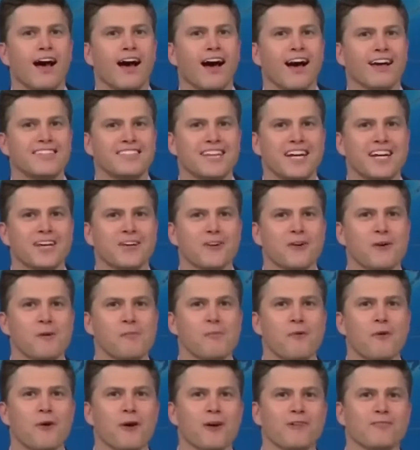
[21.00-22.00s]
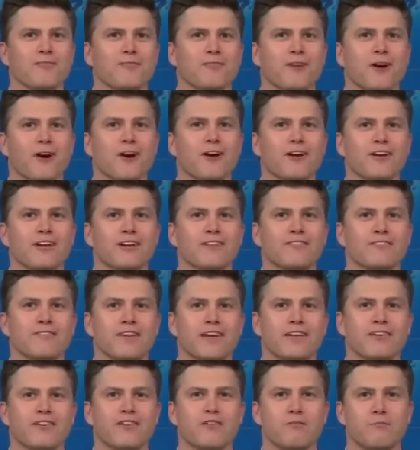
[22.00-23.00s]
A 10-year-old boy in Florida
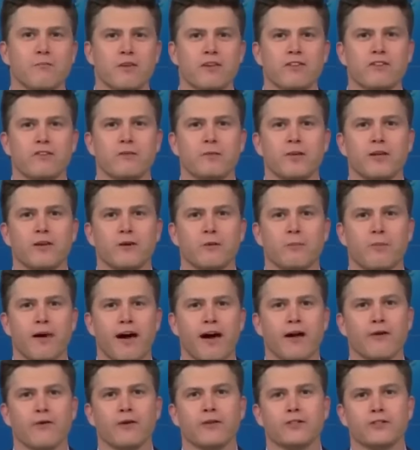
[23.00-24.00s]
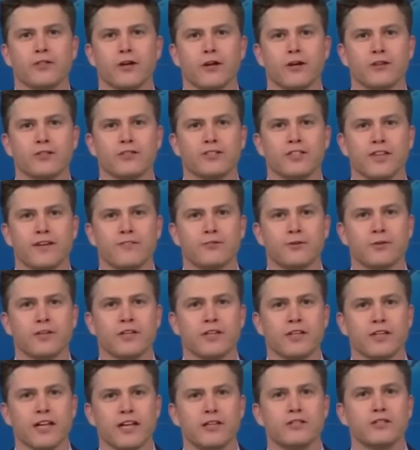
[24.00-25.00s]
faces misdemeanor battery charges after he
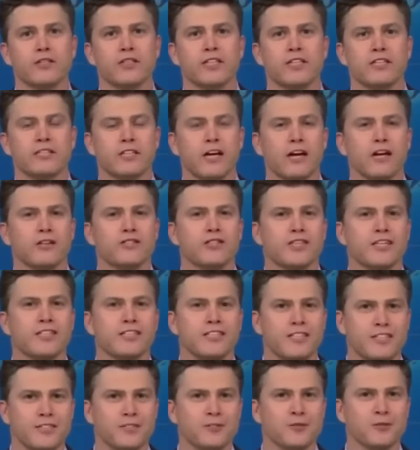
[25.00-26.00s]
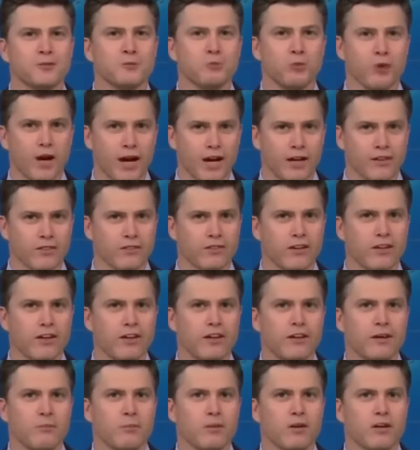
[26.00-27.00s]
allegedly touched a teacher's breast,
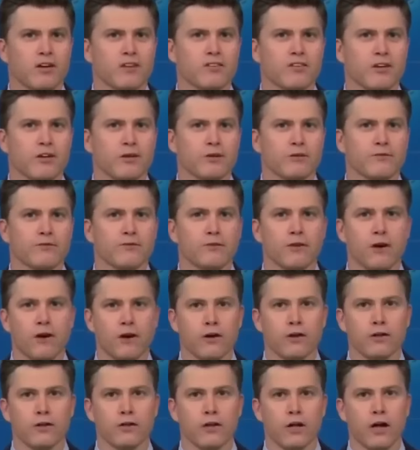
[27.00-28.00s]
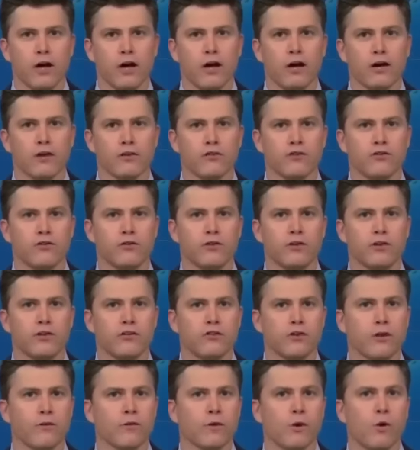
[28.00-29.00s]
because under Florida law,
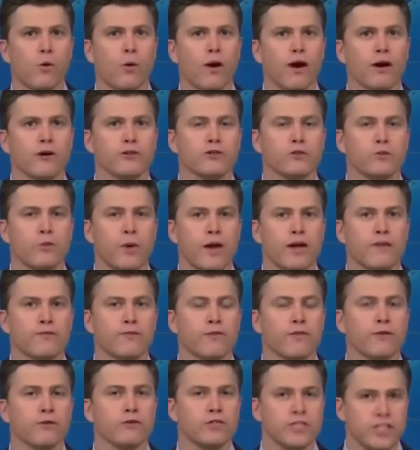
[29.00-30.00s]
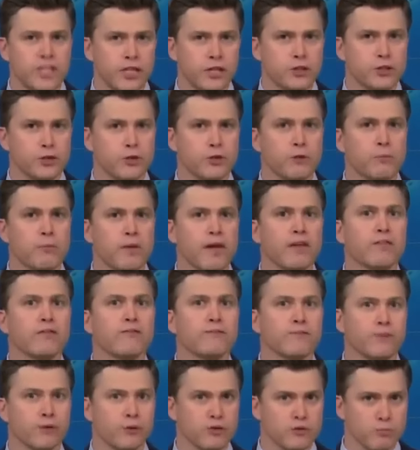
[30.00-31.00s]
students are required to wait for their teacher to make the
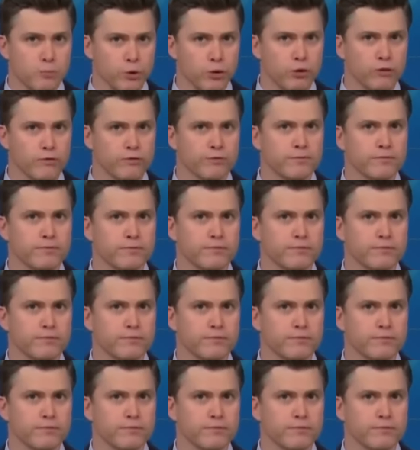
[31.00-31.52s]
first move.